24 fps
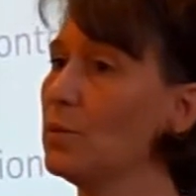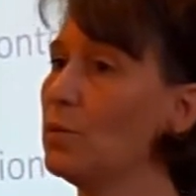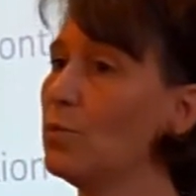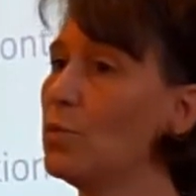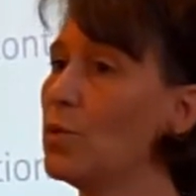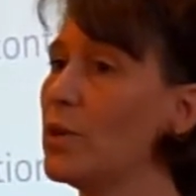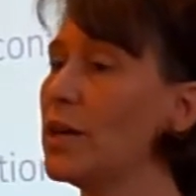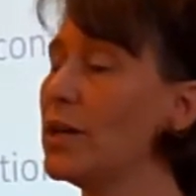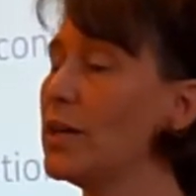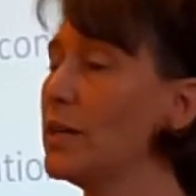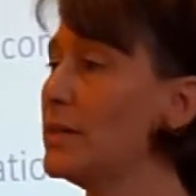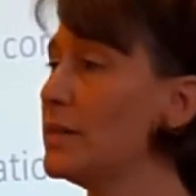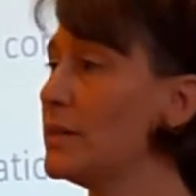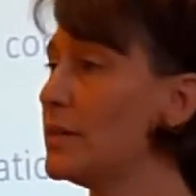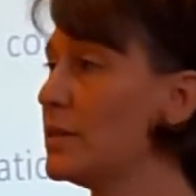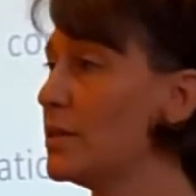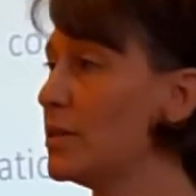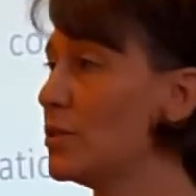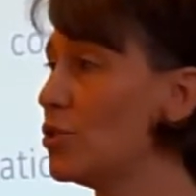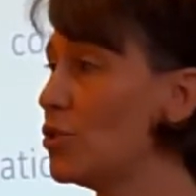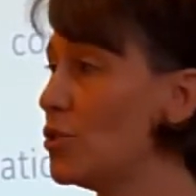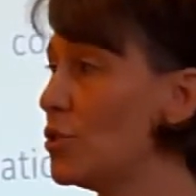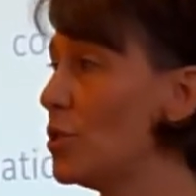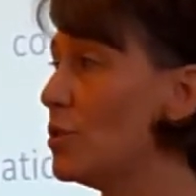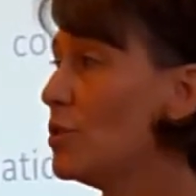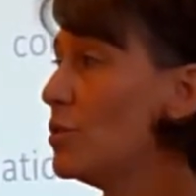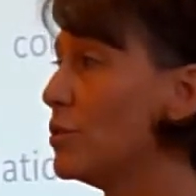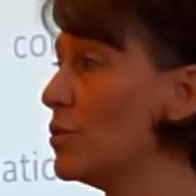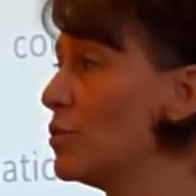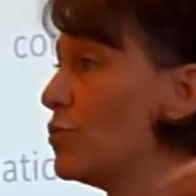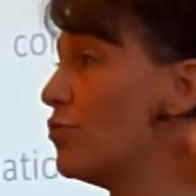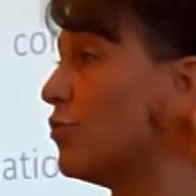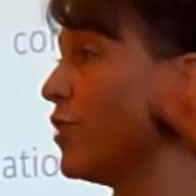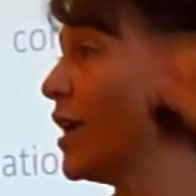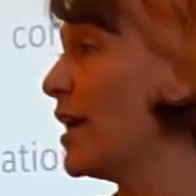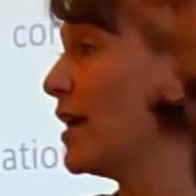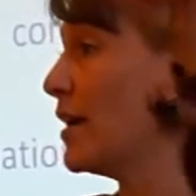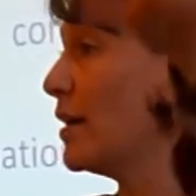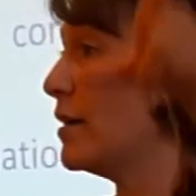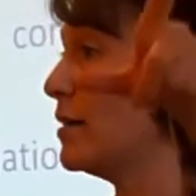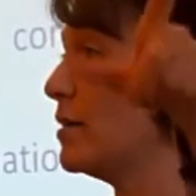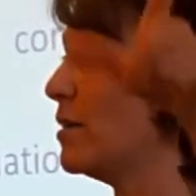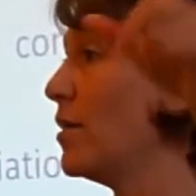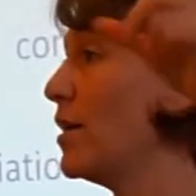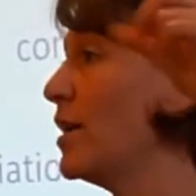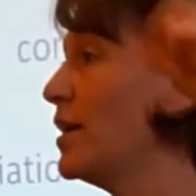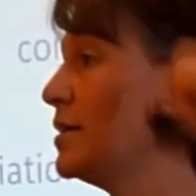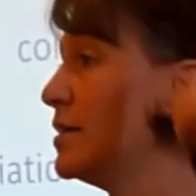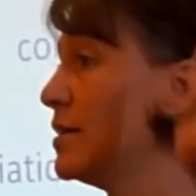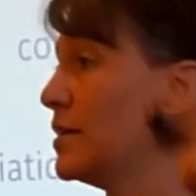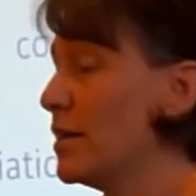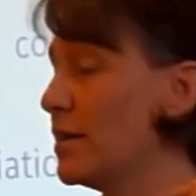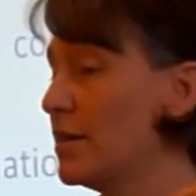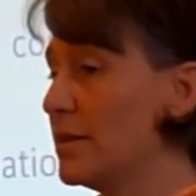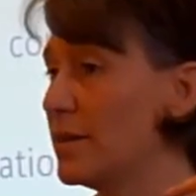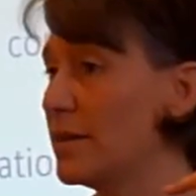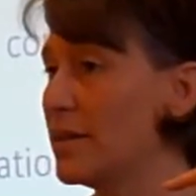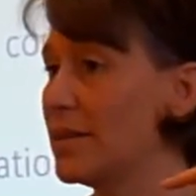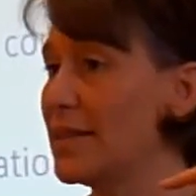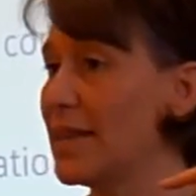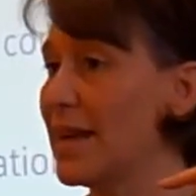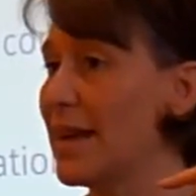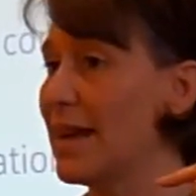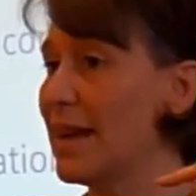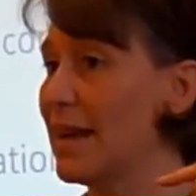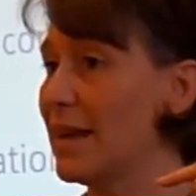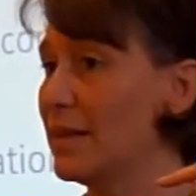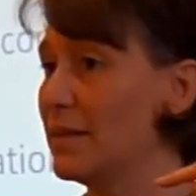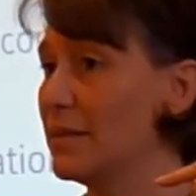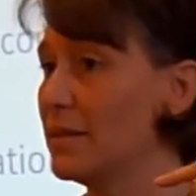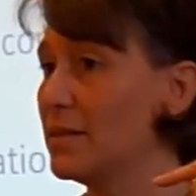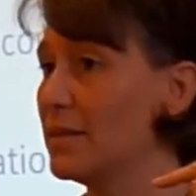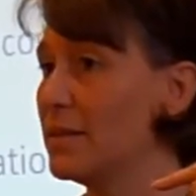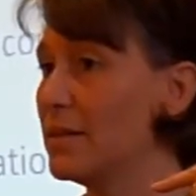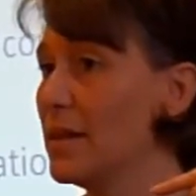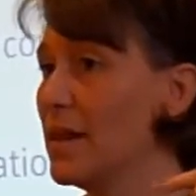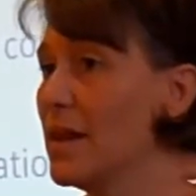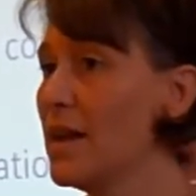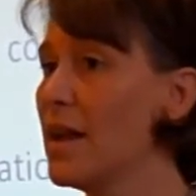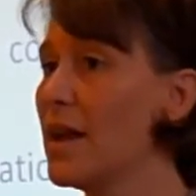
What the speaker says: words that students recognise and understand,